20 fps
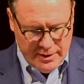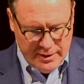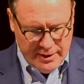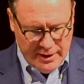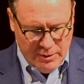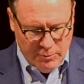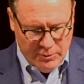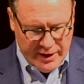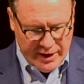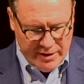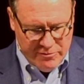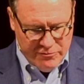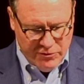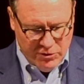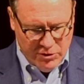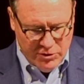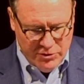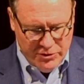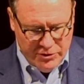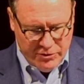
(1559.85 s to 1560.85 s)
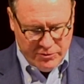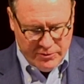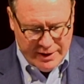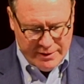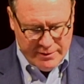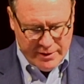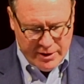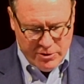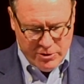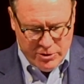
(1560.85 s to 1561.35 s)
And when I had fallen to the
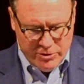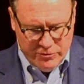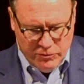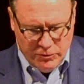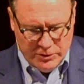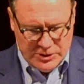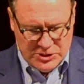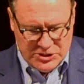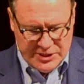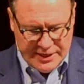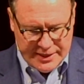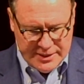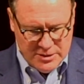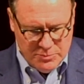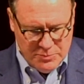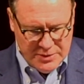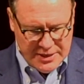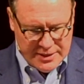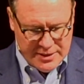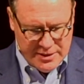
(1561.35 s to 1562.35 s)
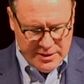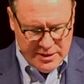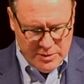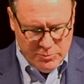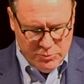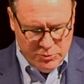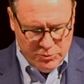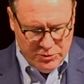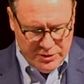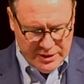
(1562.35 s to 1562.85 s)
ground, I heard a voice saying to me in
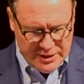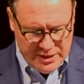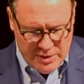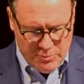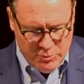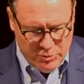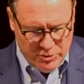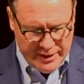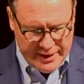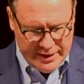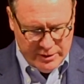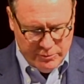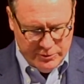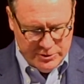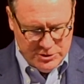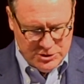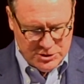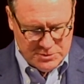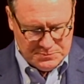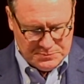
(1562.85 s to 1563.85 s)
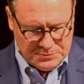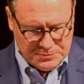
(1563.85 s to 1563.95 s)
Hebrew, the Hebrew language,